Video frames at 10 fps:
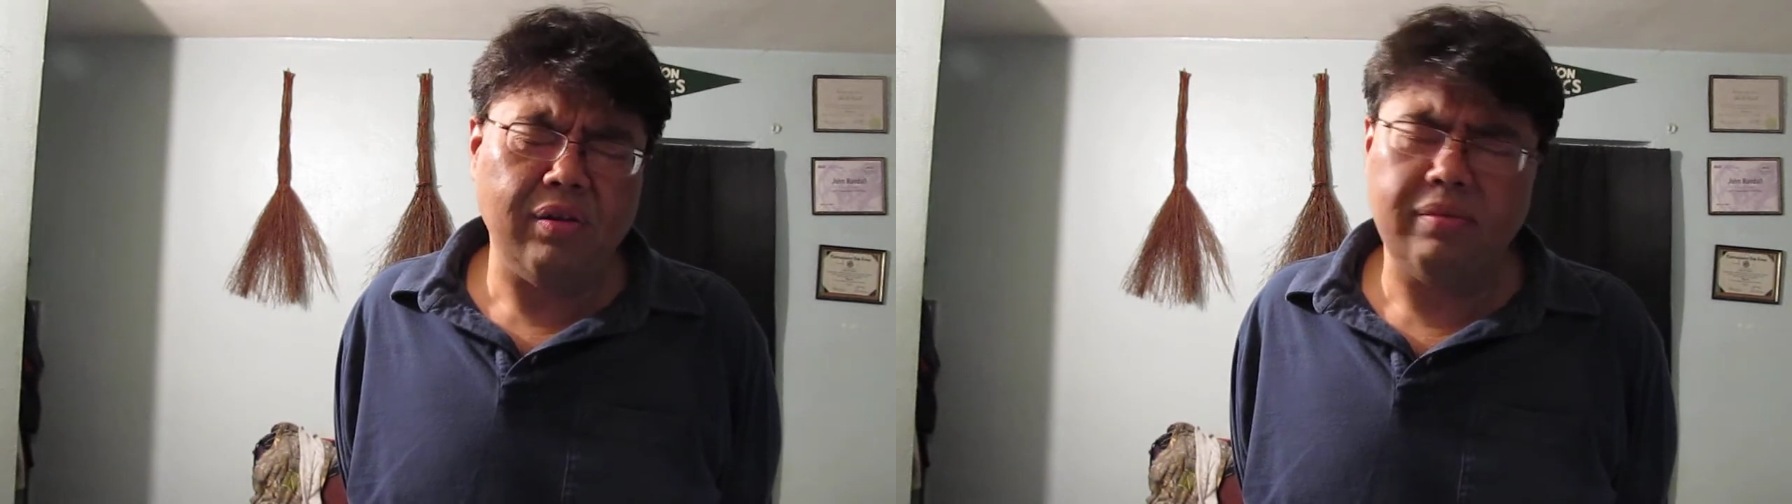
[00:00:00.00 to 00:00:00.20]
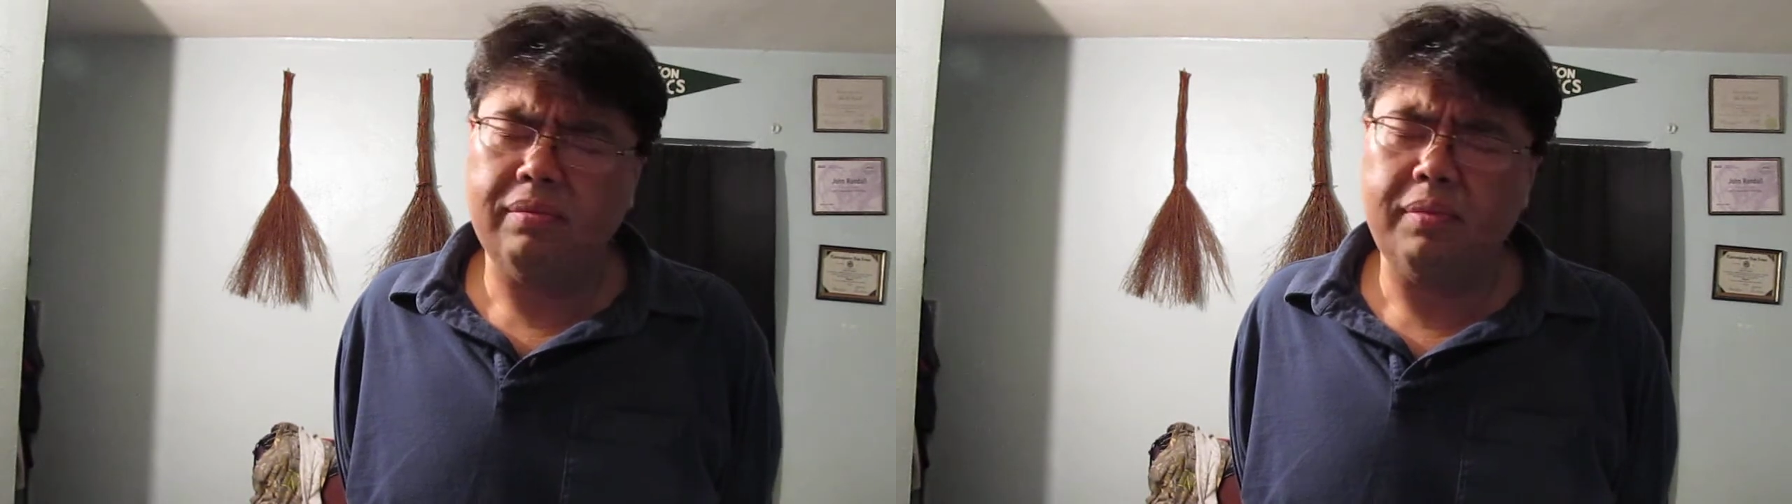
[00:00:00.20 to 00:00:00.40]

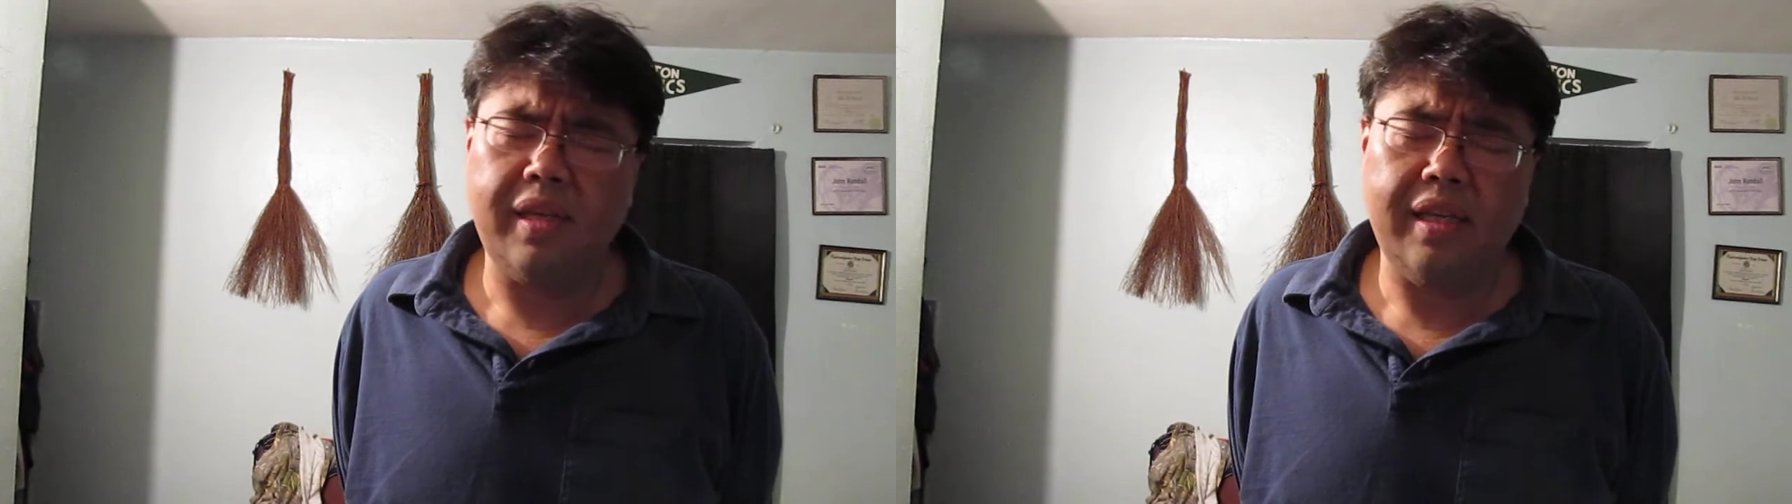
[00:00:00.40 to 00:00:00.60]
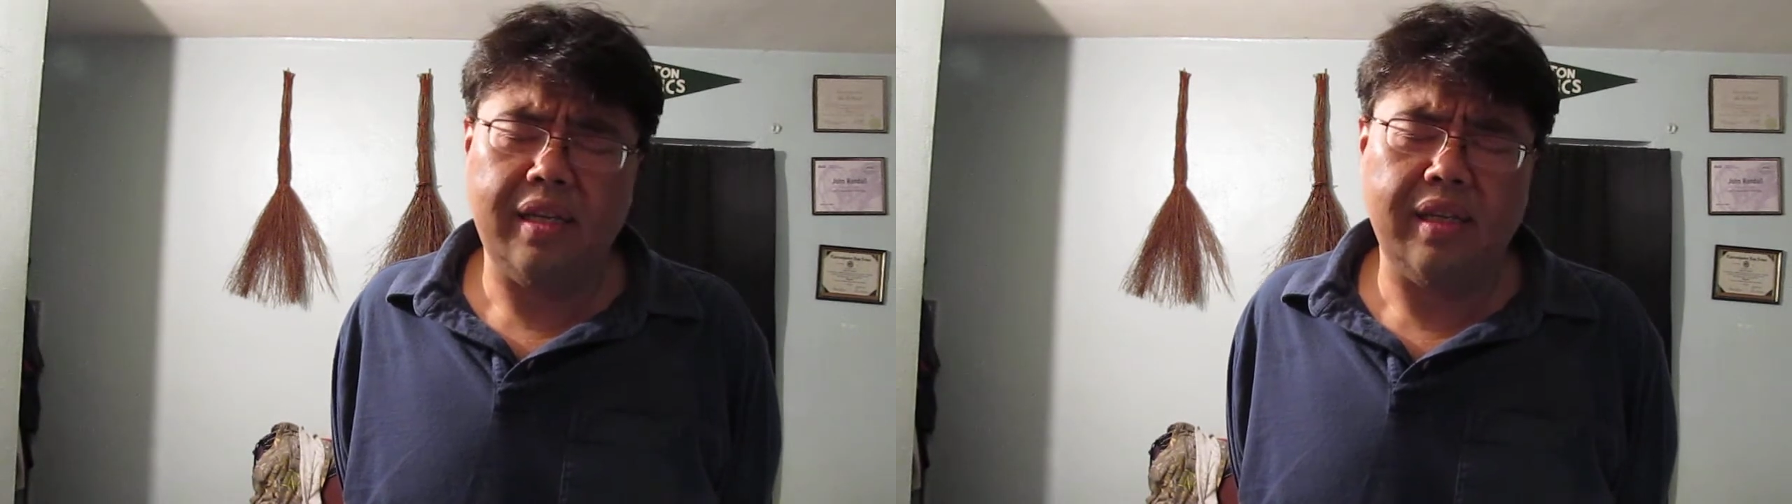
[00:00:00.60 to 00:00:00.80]

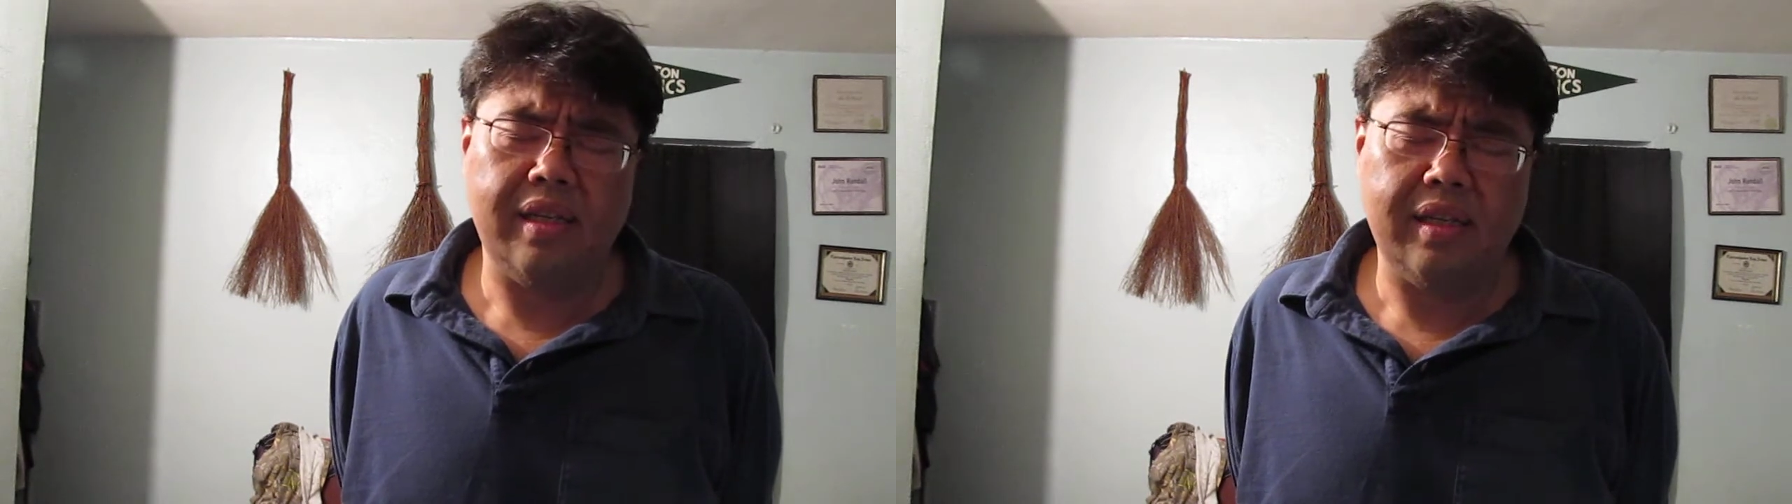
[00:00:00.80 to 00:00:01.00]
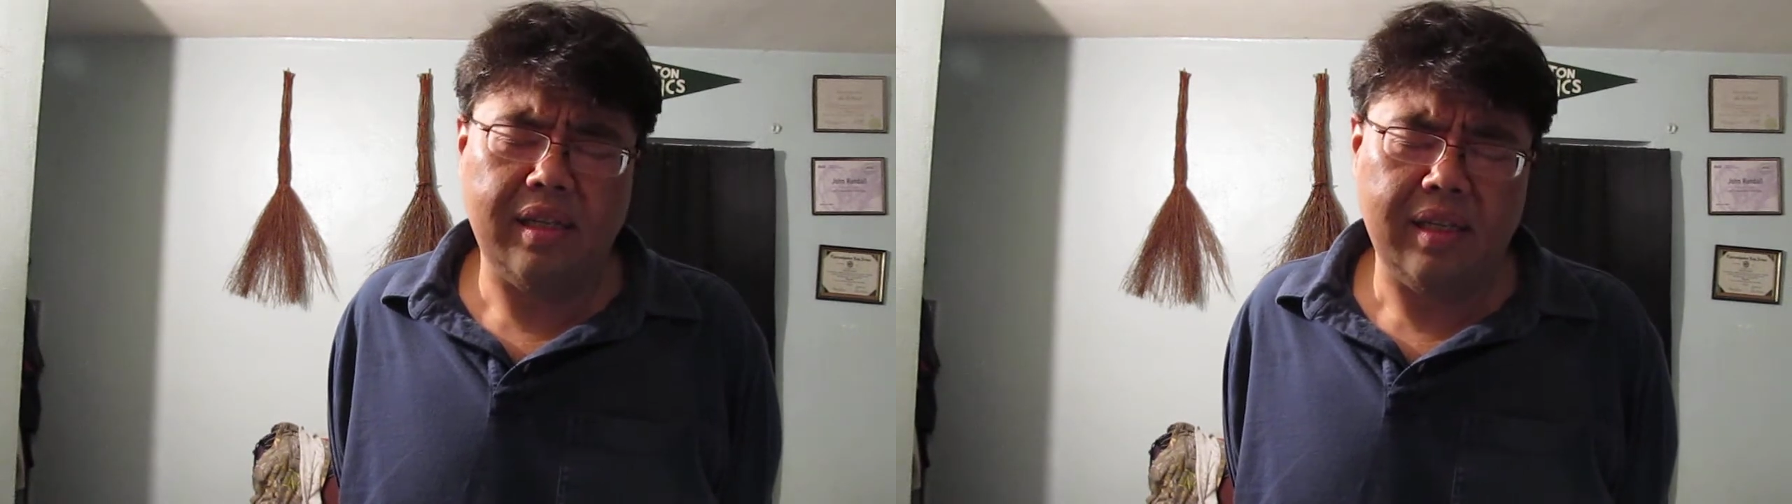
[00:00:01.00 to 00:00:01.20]

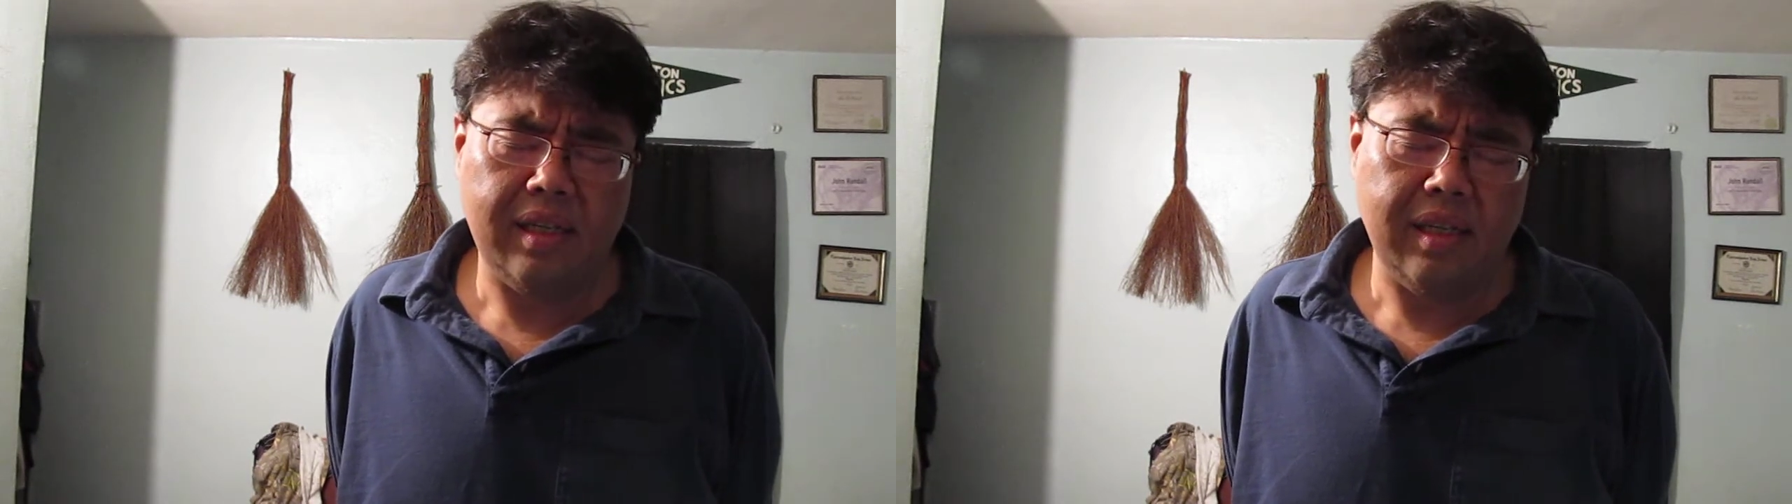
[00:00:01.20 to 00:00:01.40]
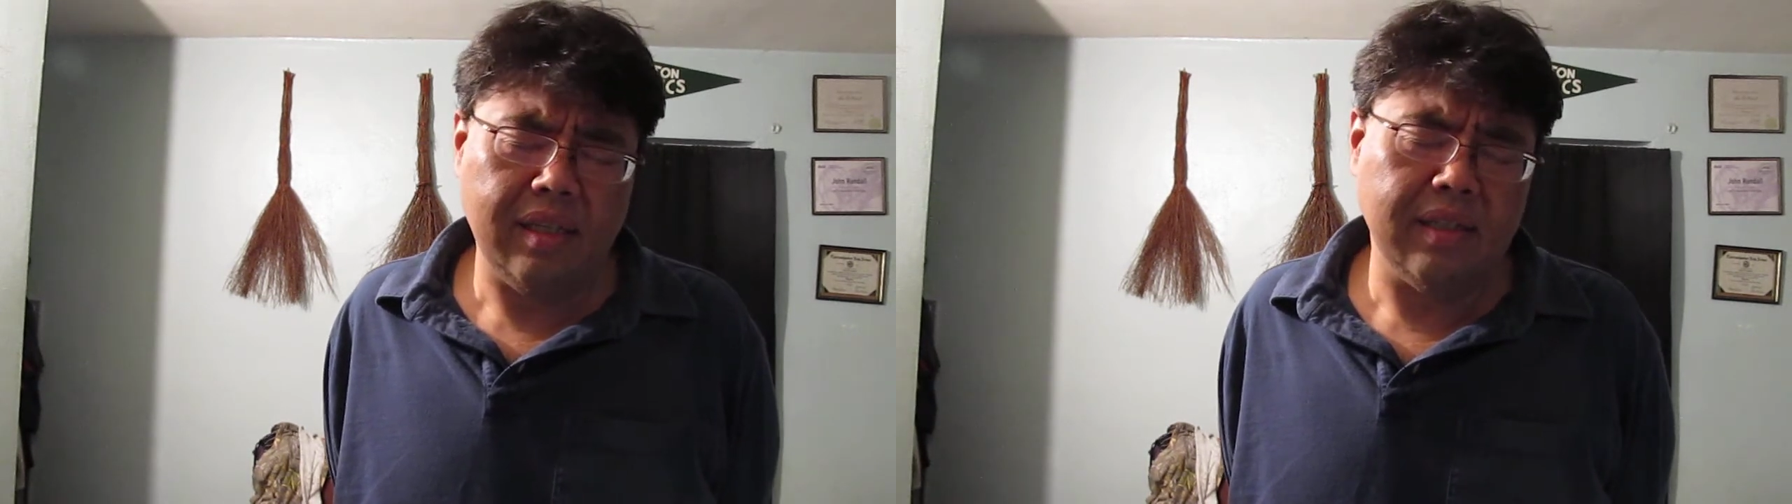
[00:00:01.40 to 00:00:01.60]
me,